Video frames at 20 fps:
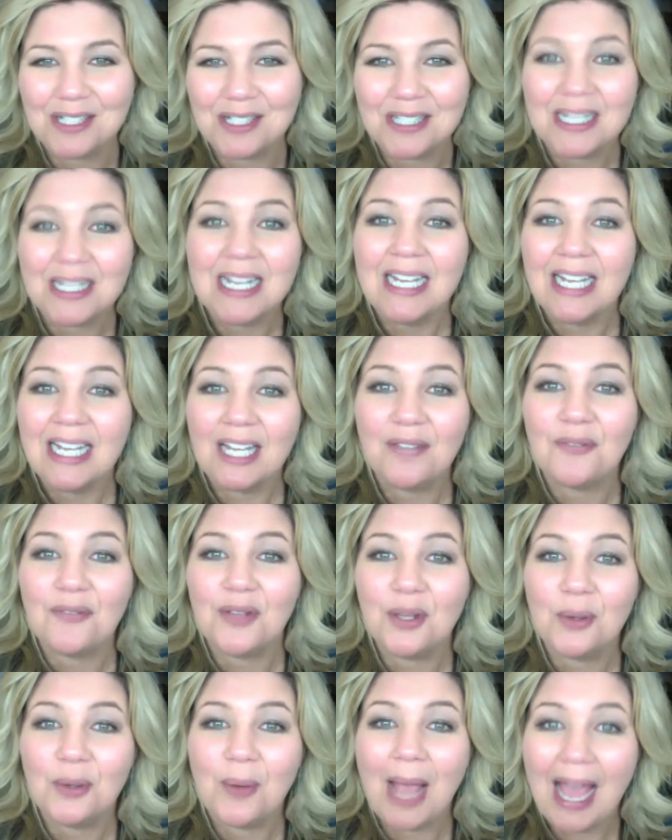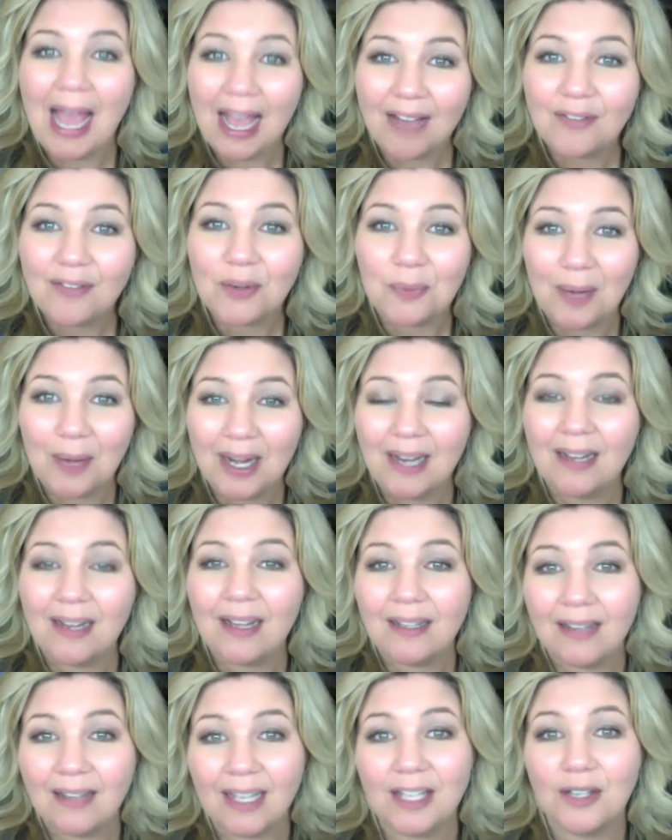Just if you have a rank,
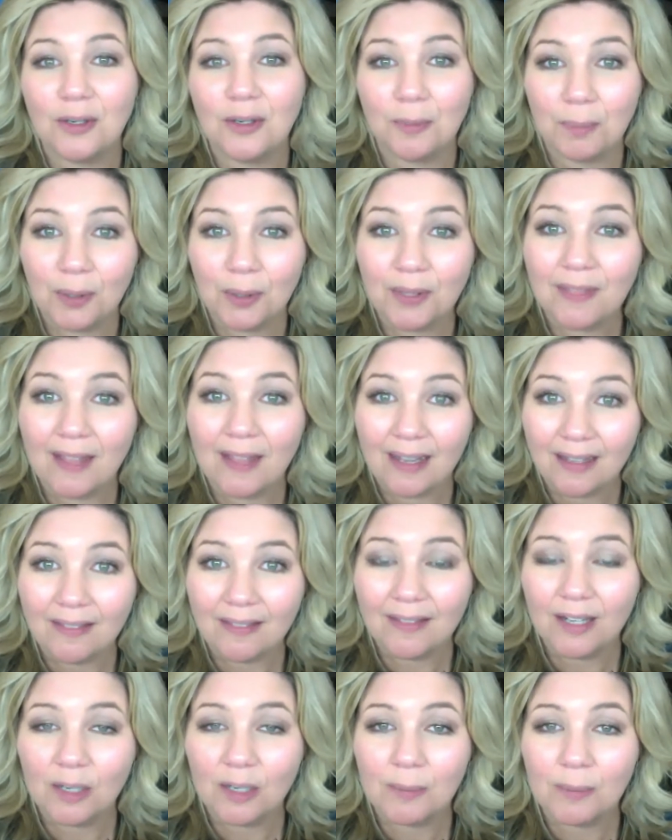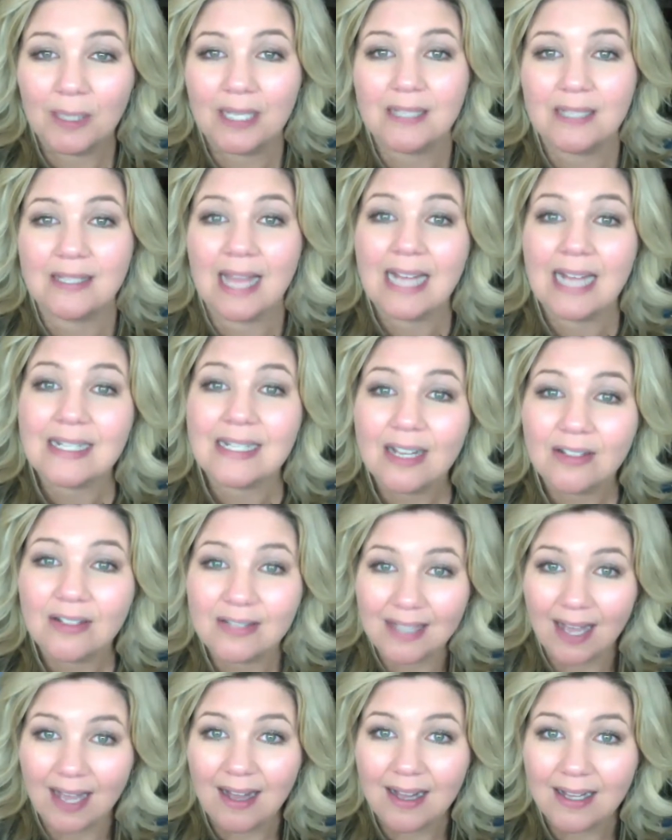I'd like you to put that in there, because that
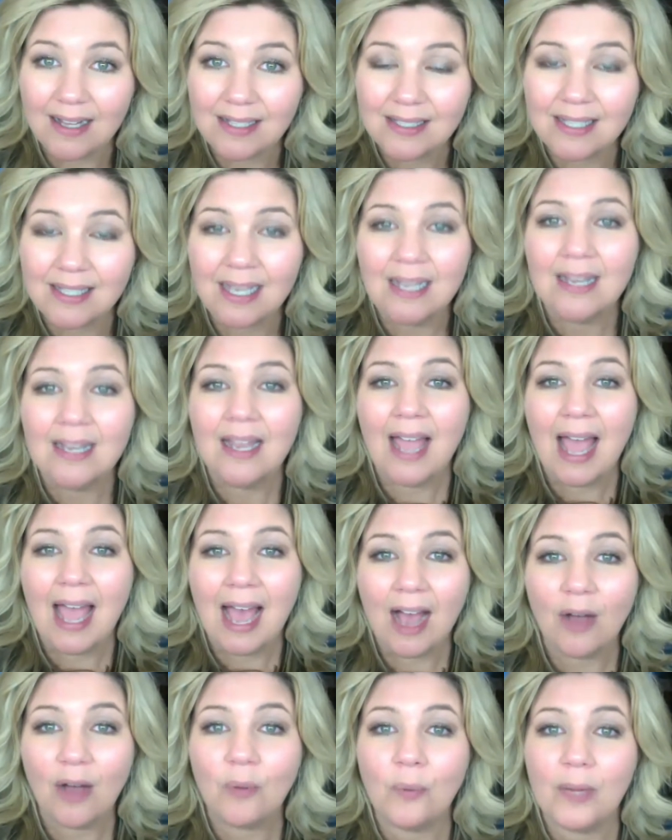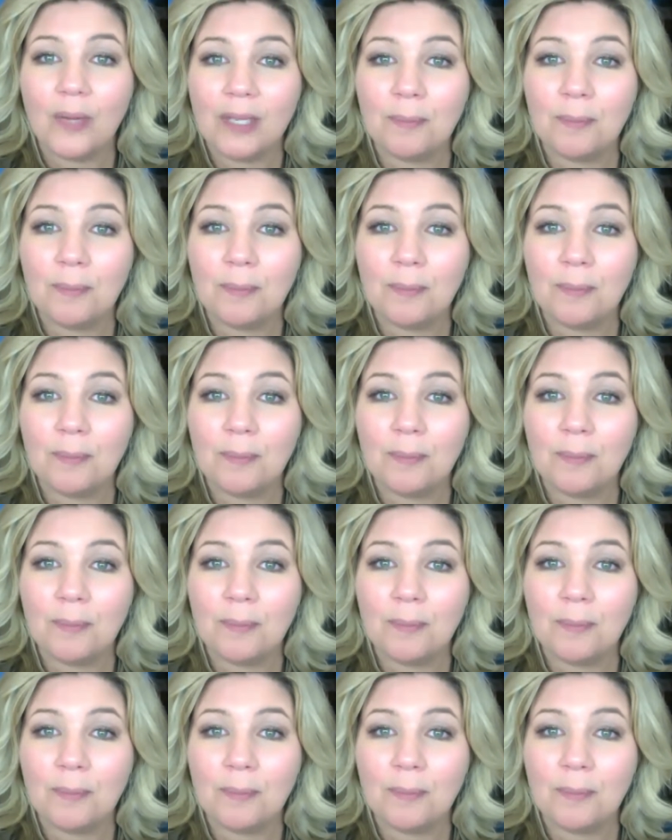tells us how we